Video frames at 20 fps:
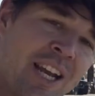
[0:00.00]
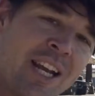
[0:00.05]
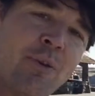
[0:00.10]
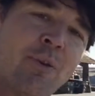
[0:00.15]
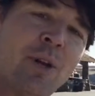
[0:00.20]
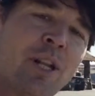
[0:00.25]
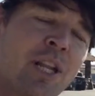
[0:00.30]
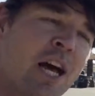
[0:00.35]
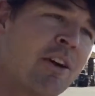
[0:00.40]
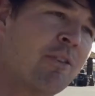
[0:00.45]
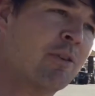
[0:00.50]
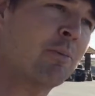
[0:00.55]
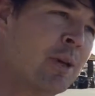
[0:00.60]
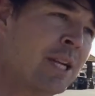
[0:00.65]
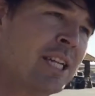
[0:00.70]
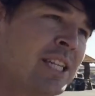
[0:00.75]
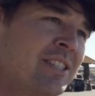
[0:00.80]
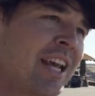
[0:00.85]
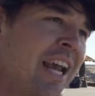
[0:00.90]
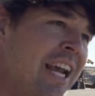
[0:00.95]
and we love him,
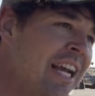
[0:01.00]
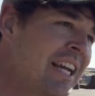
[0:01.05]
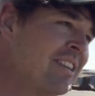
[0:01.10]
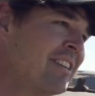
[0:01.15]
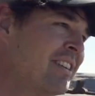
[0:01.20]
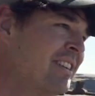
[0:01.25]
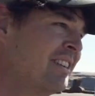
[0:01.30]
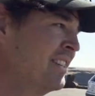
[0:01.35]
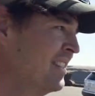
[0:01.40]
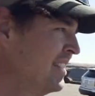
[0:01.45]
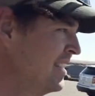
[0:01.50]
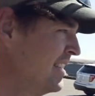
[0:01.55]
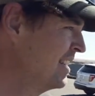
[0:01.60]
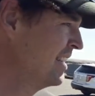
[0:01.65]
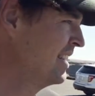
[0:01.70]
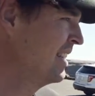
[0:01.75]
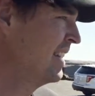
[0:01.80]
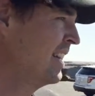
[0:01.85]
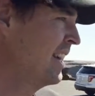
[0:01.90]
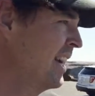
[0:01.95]
and he's 8.
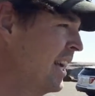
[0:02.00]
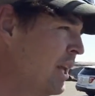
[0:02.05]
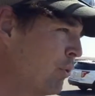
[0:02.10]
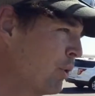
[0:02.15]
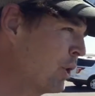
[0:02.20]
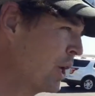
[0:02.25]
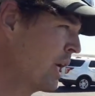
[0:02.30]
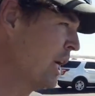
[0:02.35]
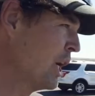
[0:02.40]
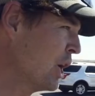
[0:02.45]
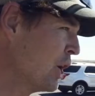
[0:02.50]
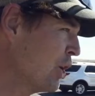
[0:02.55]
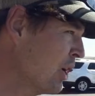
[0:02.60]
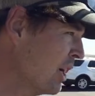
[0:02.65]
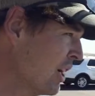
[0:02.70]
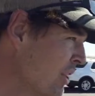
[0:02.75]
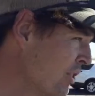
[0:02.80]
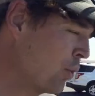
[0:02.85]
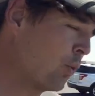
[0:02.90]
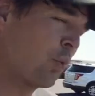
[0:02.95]
And we're here
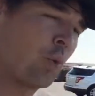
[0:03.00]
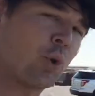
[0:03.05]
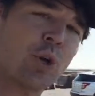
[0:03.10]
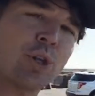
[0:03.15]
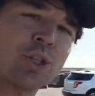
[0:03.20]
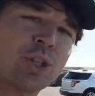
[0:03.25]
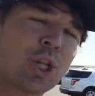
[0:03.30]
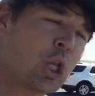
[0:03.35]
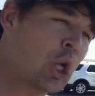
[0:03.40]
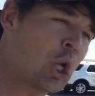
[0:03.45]
at the world's